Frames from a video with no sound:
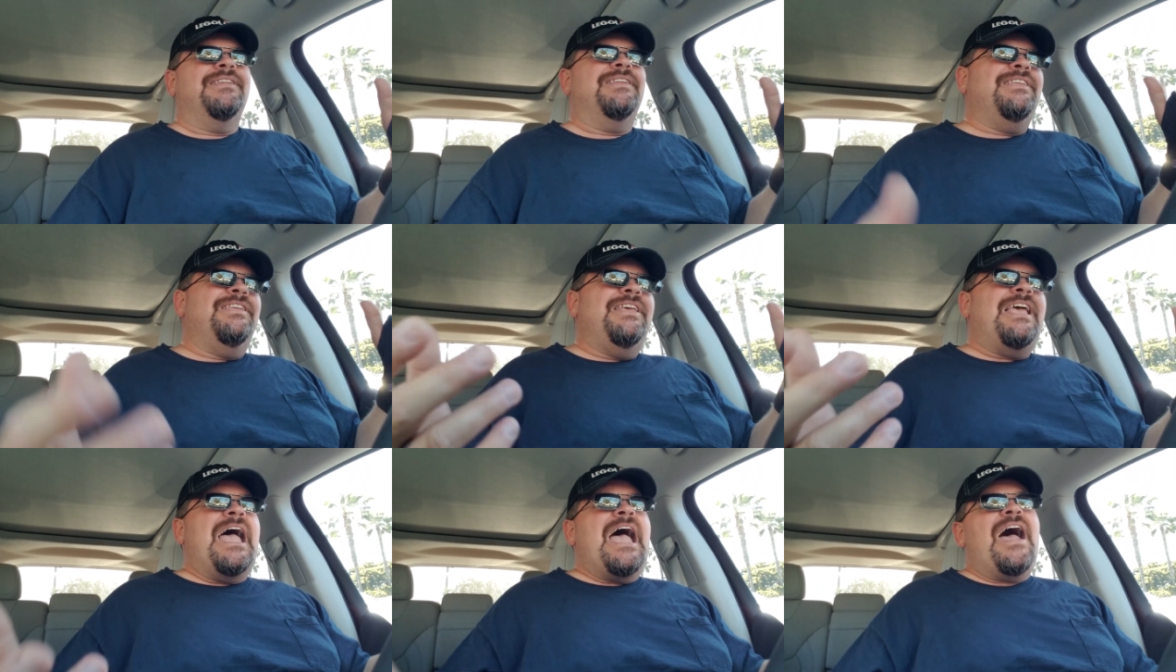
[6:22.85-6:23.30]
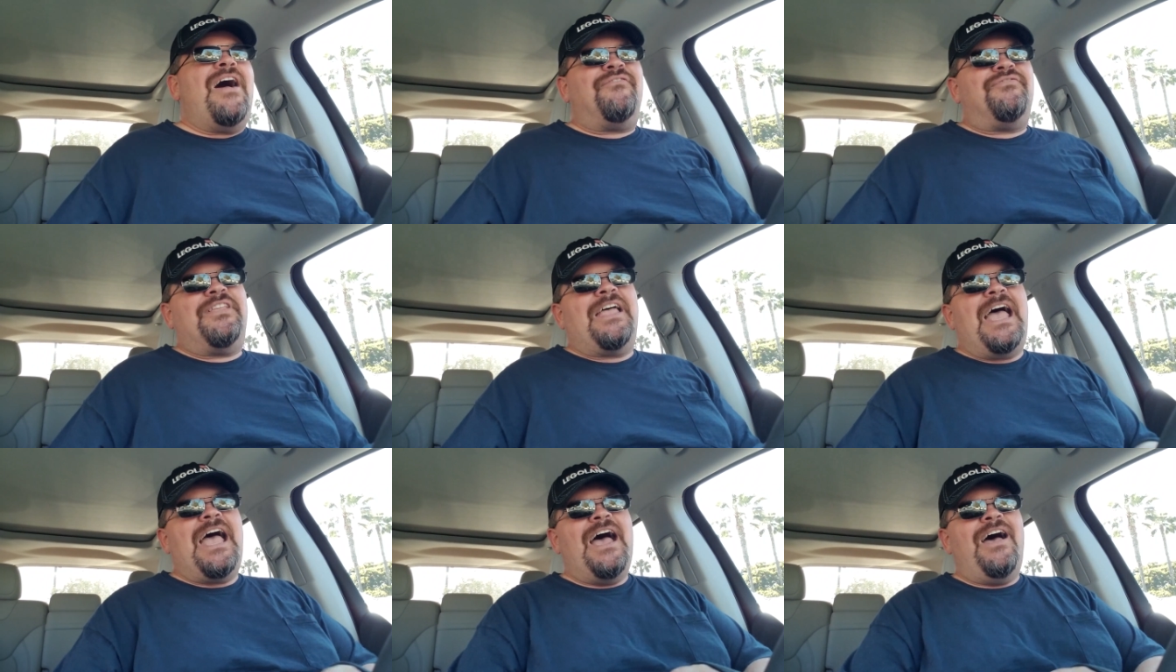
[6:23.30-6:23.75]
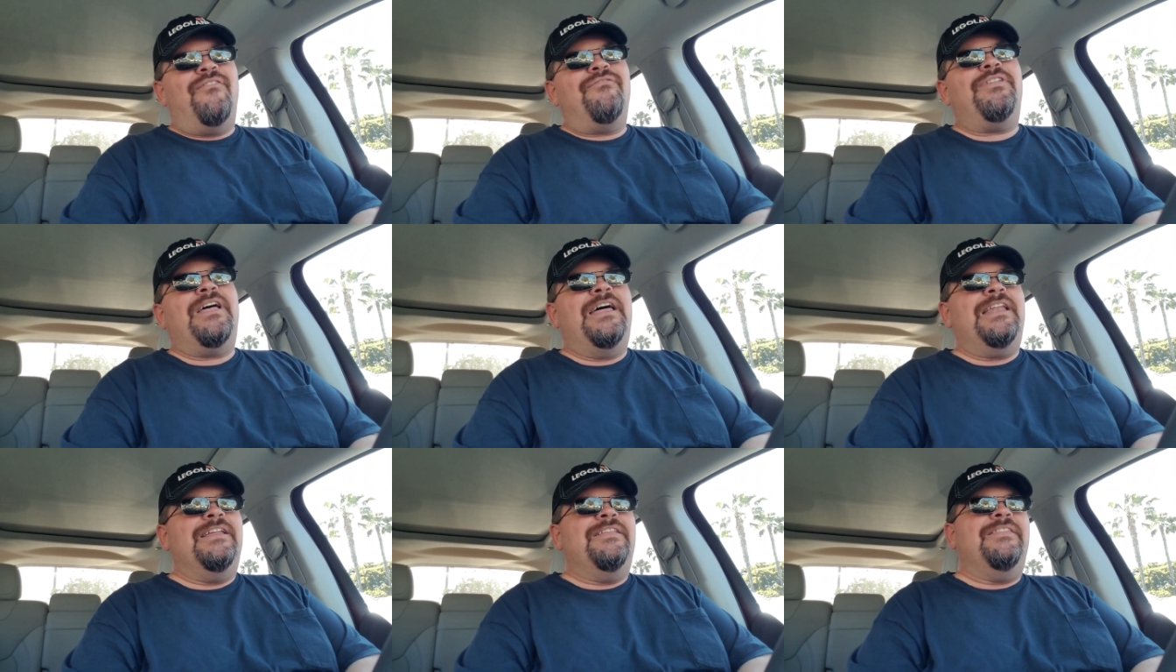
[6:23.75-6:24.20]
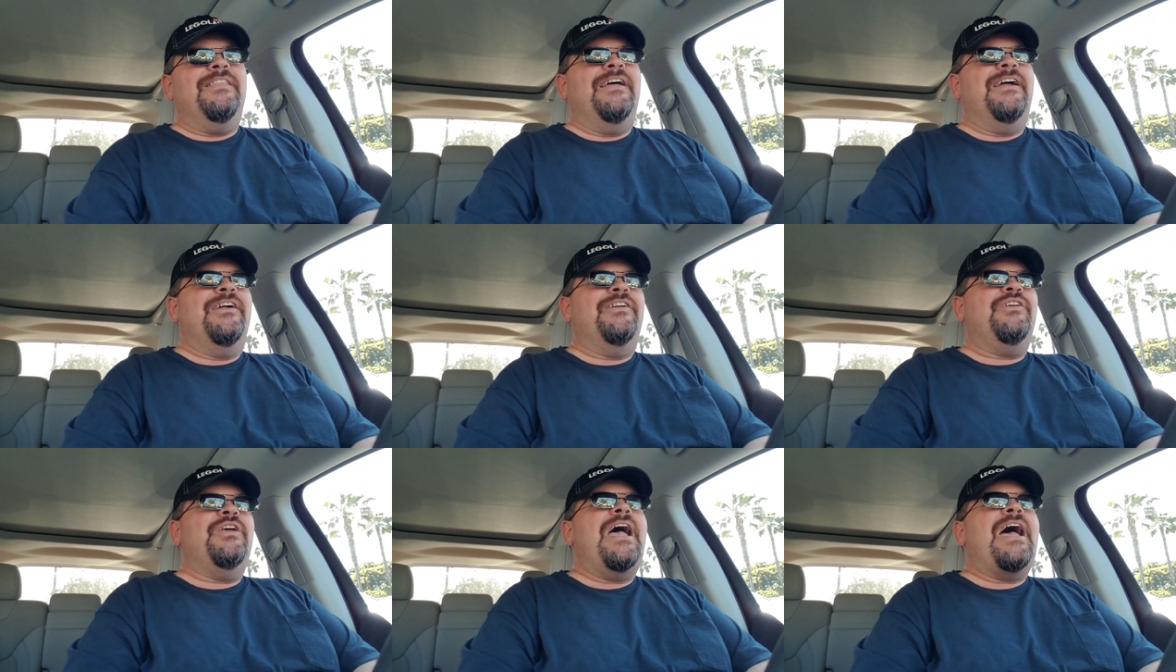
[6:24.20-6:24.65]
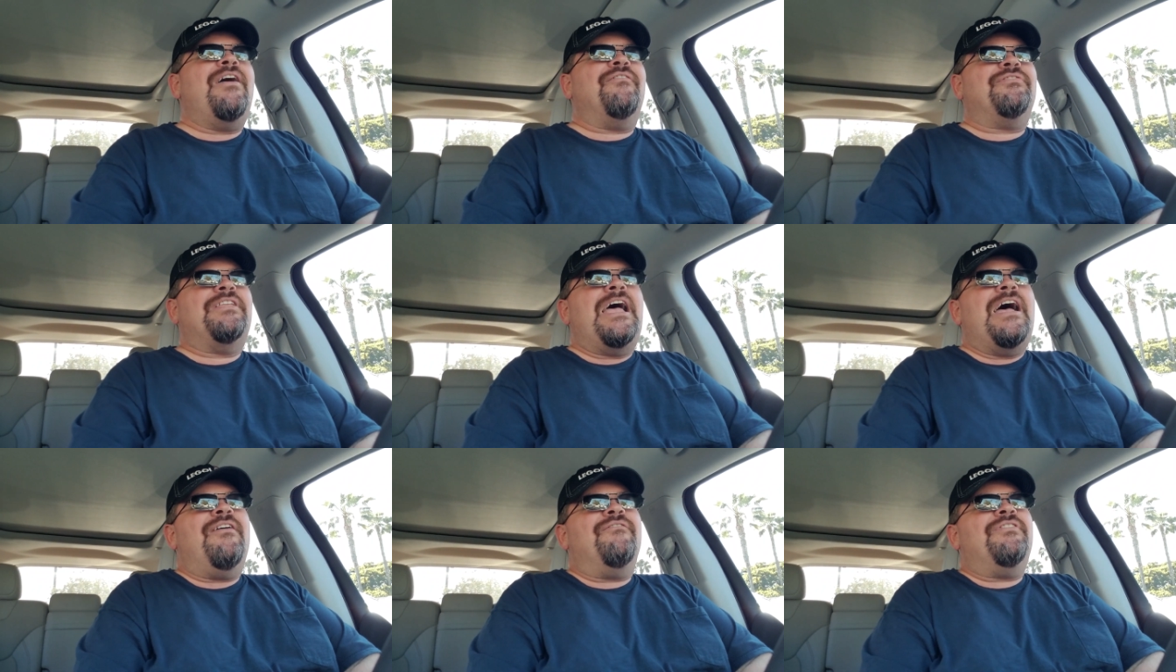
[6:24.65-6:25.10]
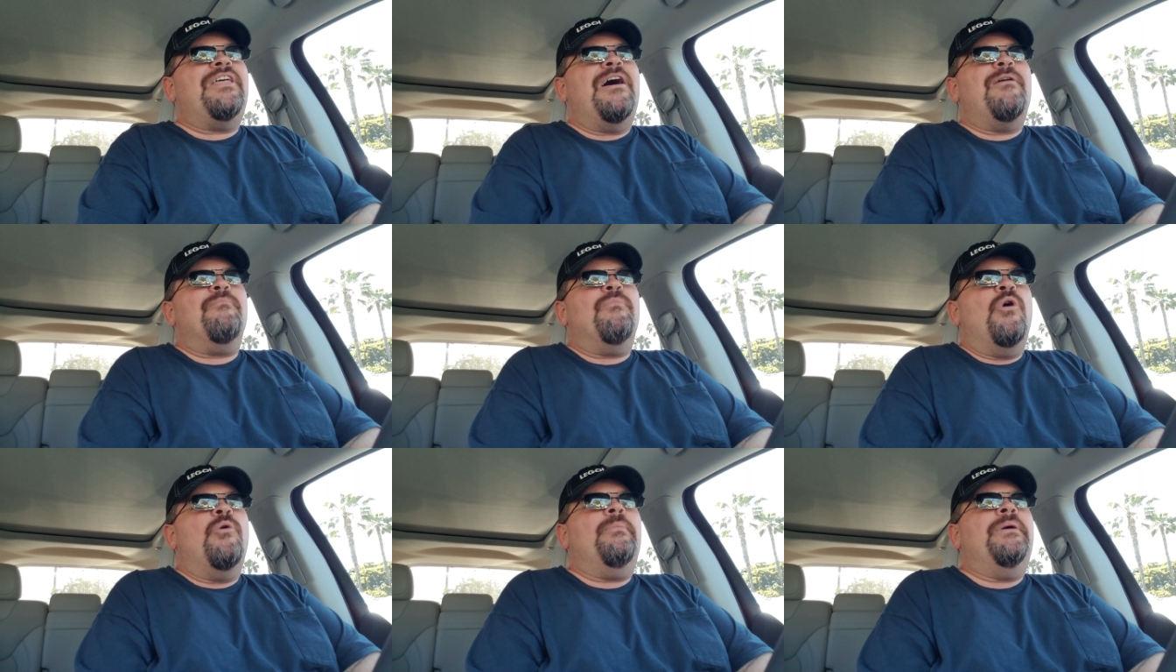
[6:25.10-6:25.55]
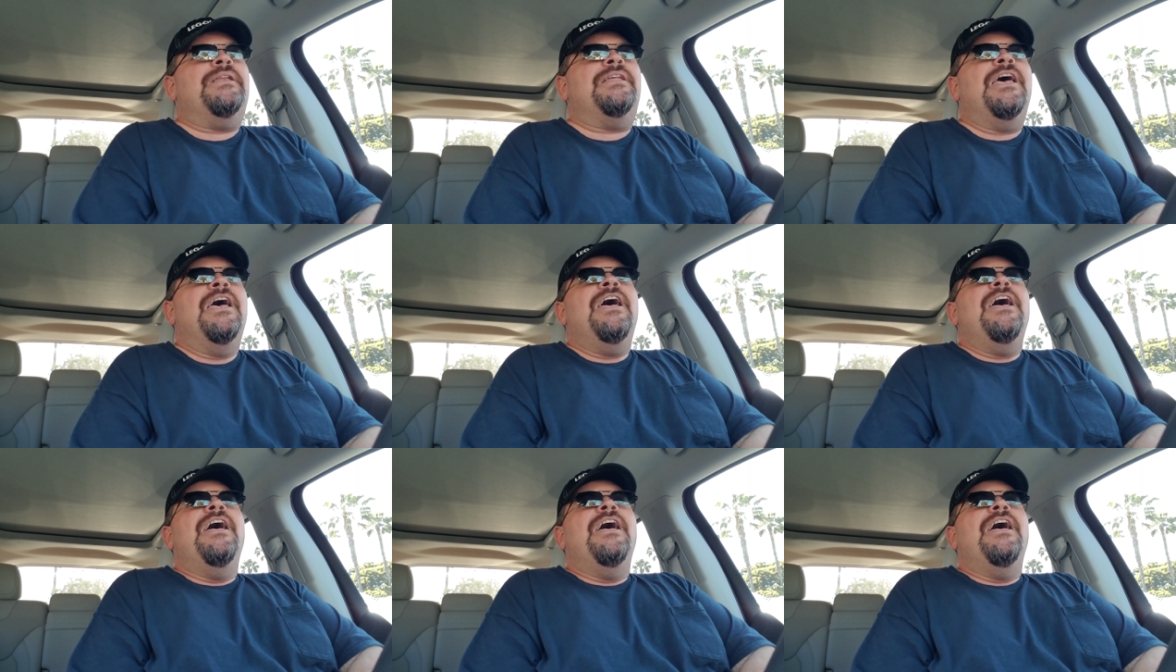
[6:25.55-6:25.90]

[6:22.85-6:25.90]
you have to have that in there. You have to have that moment.